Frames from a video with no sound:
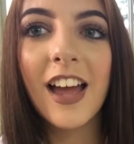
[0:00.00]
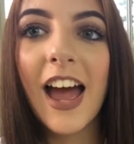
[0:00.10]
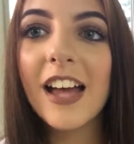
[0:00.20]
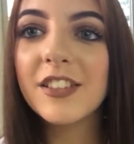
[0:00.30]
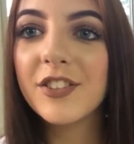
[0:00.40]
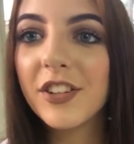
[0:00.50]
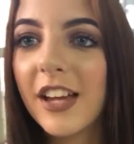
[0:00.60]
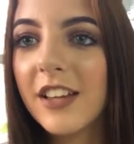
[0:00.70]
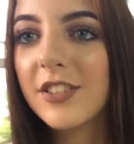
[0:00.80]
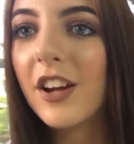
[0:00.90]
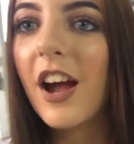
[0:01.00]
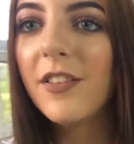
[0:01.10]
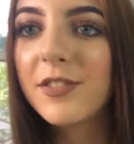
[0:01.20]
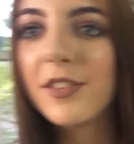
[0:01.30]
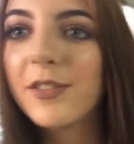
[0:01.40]
And so yeah, so I
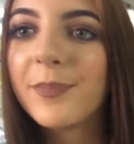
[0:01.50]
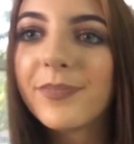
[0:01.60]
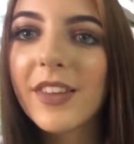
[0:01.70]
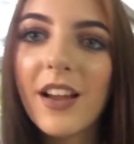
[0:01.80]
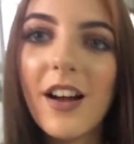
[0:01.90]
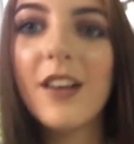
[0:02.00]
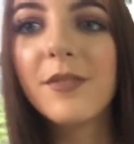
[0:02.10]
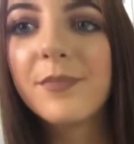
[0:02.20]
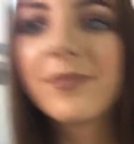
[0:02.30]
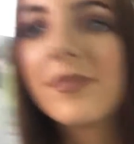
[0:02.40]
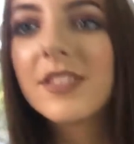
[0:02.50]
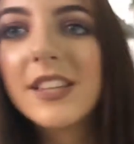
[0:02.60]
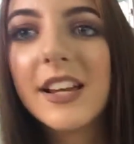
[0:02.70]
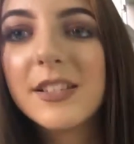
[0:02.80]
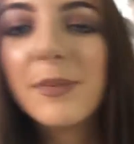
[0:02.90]
have to
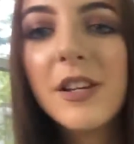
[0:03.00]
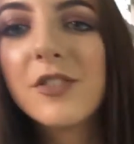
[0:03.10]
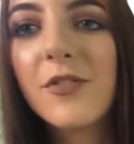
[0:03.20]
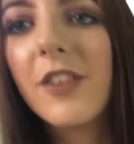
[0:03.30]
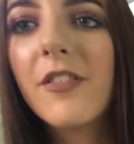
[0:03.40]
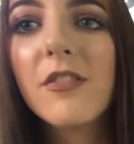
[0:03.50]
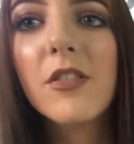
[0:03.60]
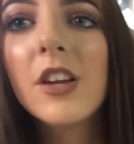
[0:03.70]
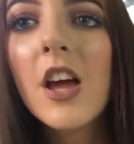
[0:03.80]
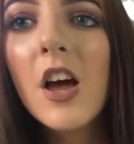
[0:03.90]
say a speech in front of everyone,